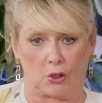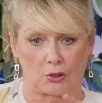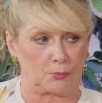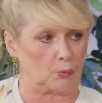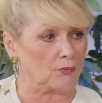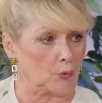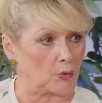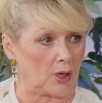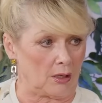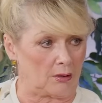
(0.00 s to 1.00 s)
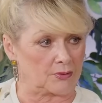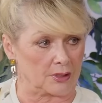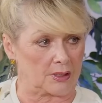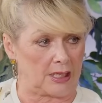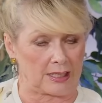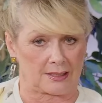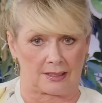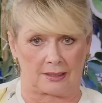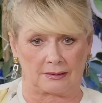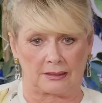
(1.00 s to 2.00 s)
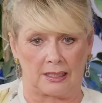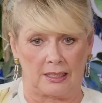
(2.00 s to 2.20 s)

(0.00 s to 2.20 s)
hospital a fortnight after the accident